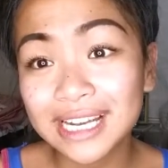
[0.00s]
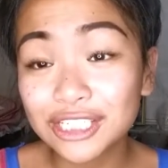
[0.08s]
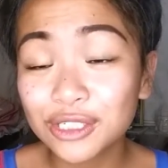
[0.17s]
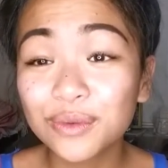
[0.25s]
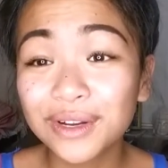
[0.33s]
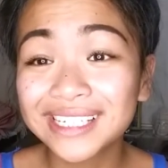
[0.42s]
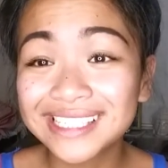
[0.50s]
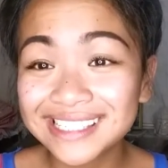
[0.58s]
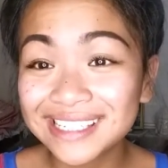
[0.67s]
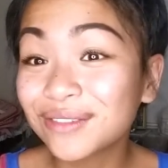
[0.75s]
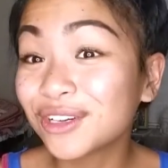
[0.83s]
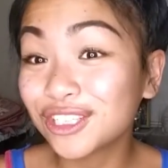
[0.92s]
I do want to
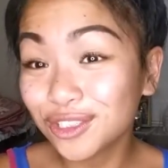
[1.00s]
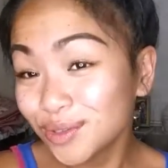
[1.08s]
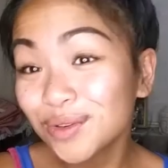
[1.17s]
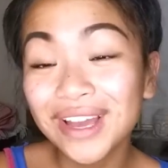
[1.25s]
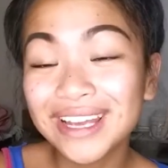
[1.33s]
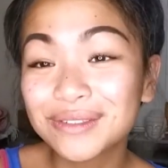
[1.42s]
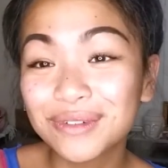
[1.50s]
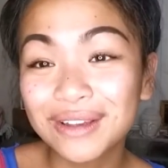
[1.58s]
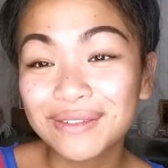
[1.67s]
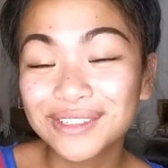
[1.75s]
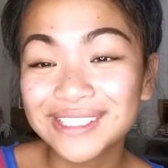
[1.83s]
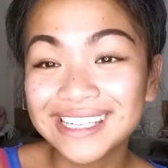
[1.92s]
see what you guys were
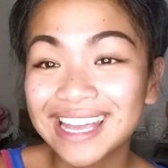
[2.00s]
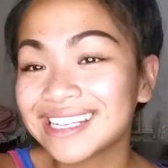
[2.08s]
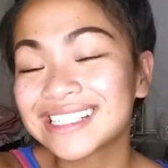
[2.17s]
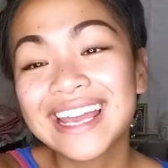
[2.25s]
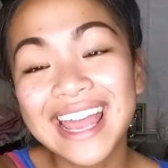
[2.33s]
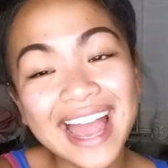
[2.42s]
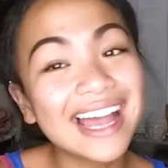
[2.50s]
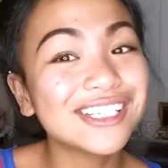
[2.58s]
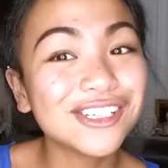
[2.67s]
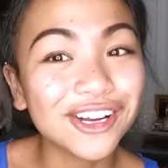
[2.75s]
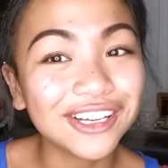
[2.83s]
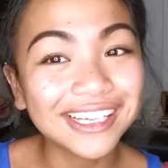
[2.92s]
able to get at
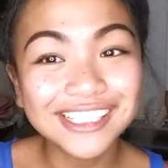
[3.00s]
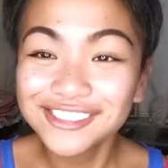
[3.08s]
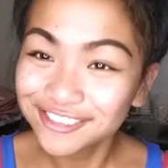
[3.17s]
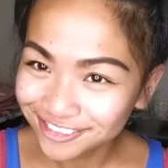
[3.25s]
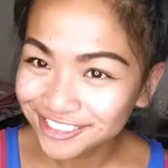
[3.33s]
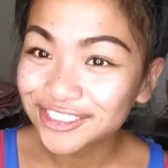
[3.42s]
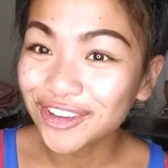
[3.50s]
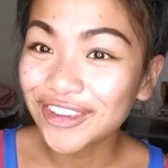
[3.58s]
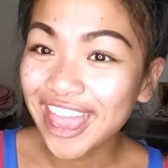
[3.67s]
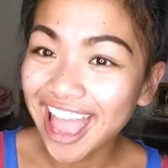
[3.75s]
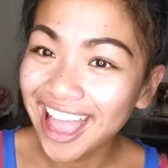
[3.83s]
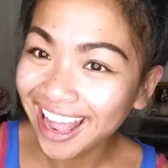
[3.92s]
Target. So yeah.